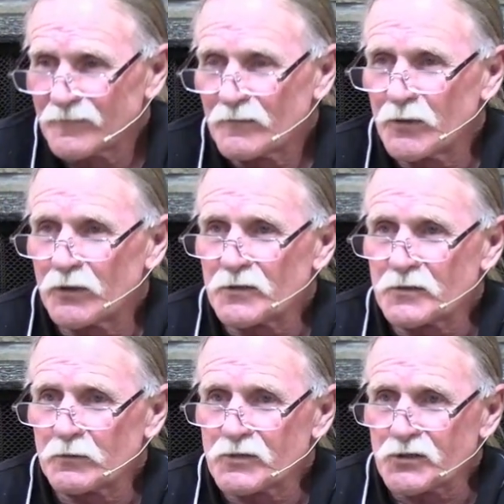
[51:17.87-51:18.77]
because
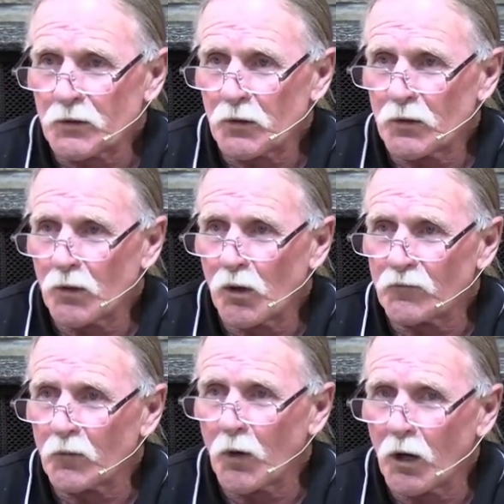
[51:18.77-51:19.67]
it was so
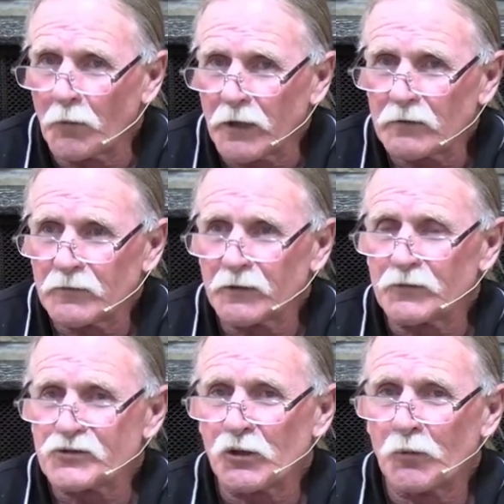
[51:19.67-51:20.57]
overwhelming. It
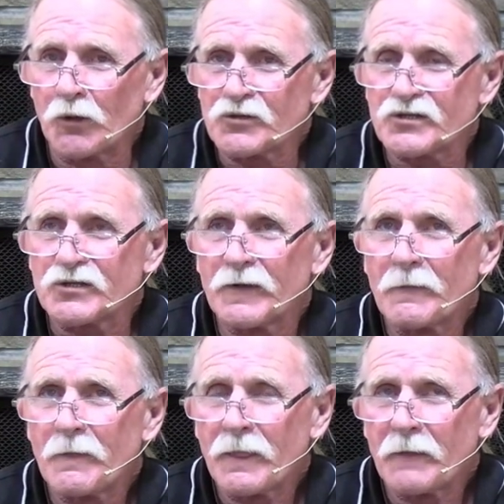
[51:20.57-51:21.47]
was almost
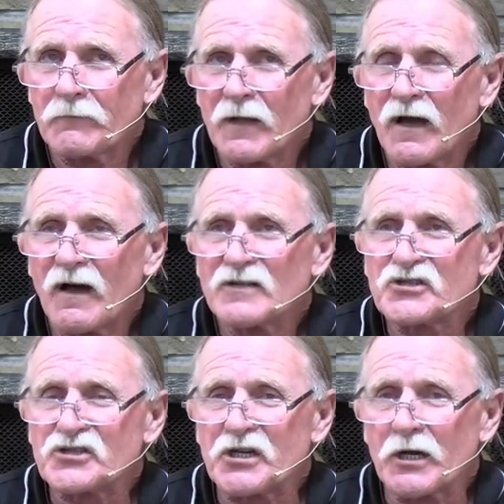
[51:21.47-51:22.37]

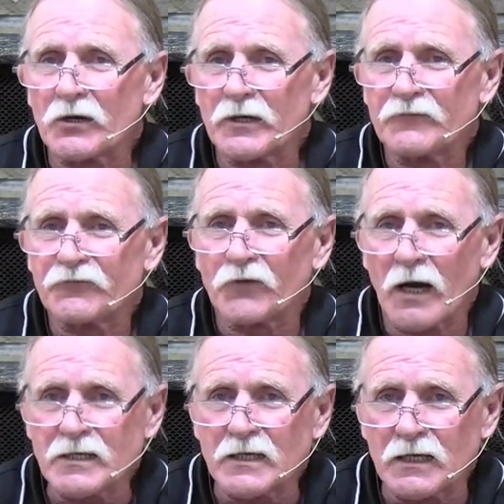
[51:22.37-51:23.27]
scary,
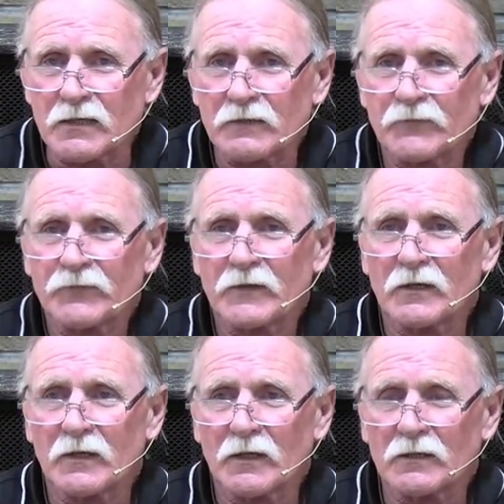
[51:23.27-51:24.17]
frightening.
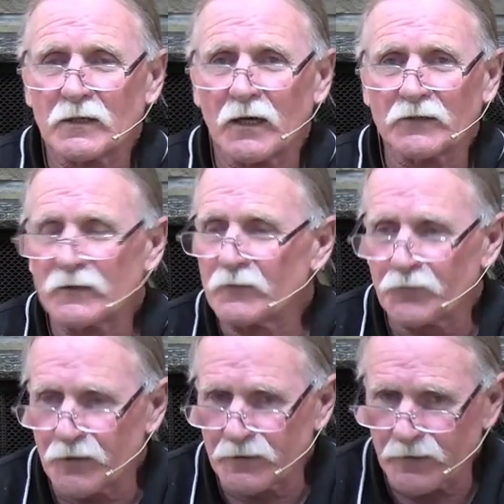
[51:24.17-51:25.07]
And I'll never
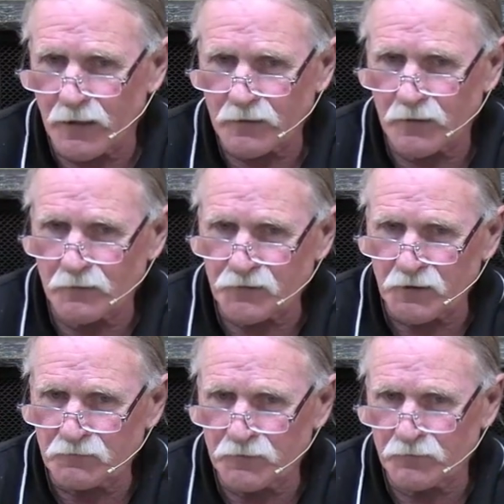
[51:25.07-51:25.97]
forget that. I don't think
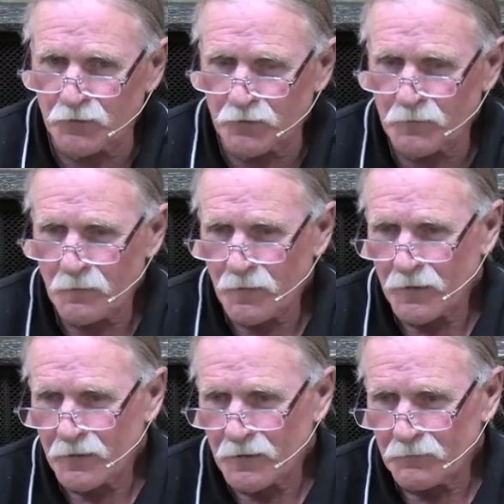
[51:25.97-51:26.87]
I've ever
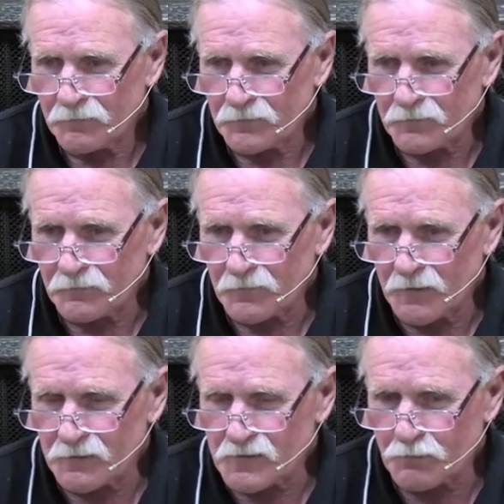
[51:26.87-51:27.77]

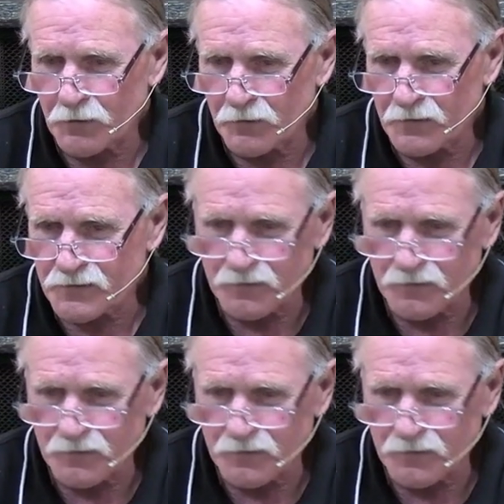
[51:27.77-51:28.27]
experienced